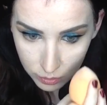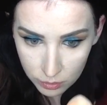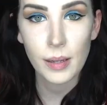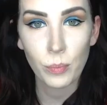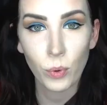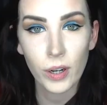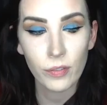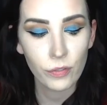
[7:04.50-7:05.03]
As
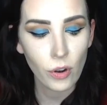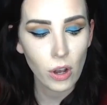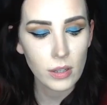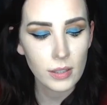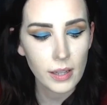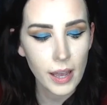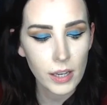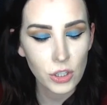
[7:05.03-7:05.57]
I'm wearing
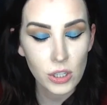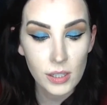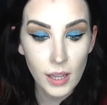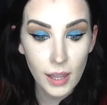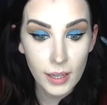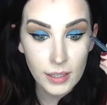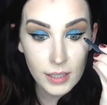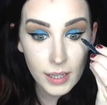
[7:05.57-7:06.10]
false lashes, I
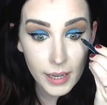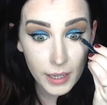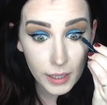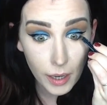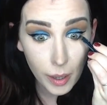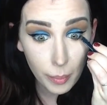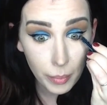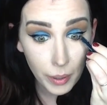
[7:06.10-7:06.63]
like to take it
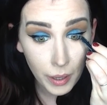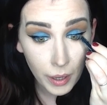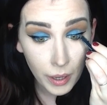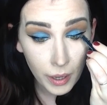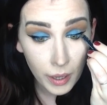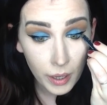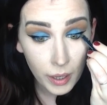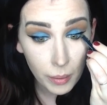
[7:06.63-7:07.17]
up
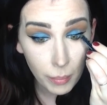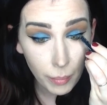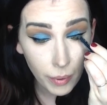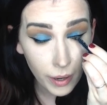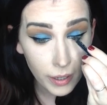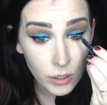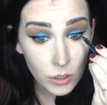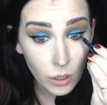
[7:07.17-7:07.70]
in
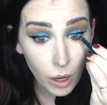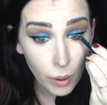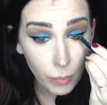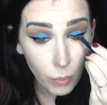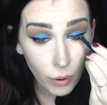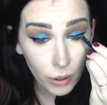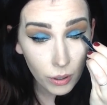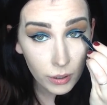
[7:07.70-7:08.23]
my
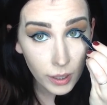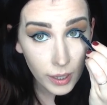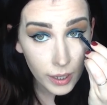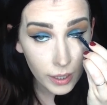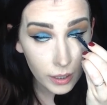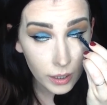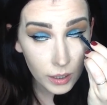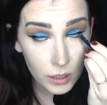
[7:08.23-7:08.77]
top
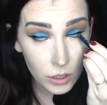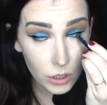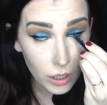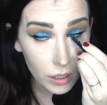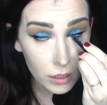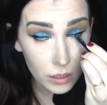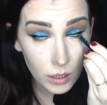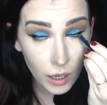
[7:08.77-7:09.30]
waterline and
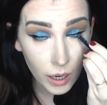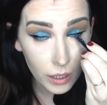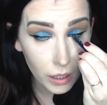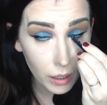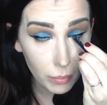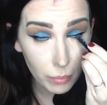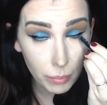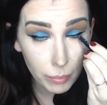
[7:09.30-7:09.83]
just kind
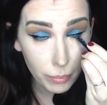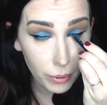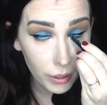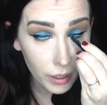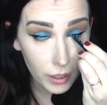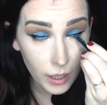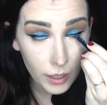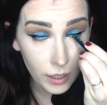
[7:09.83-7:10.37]
of
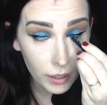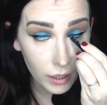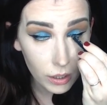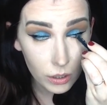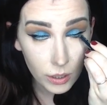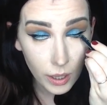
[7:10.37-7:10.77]
put that in there.